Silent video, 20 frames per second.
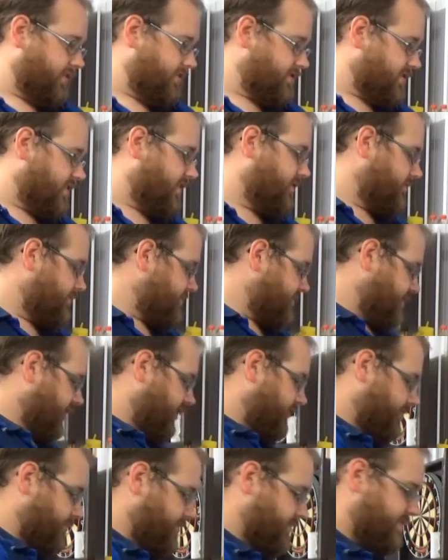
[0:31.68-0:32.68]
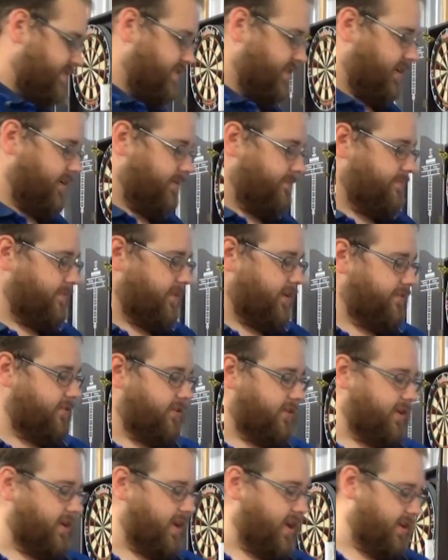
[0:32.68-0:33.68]
So we'll start from the start. I've
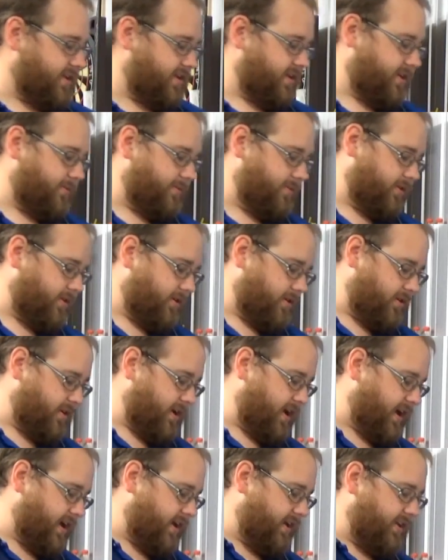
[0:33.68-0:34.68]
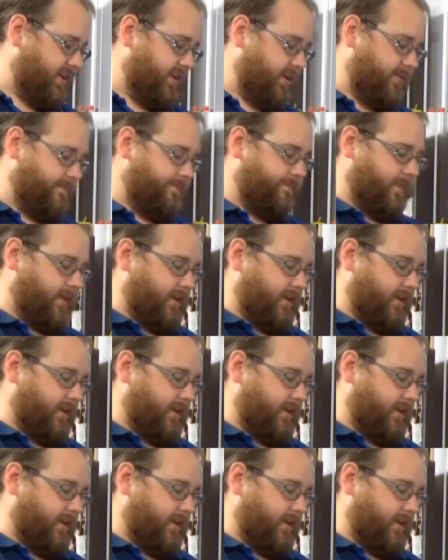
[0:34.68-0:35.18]
got an NWO hat here.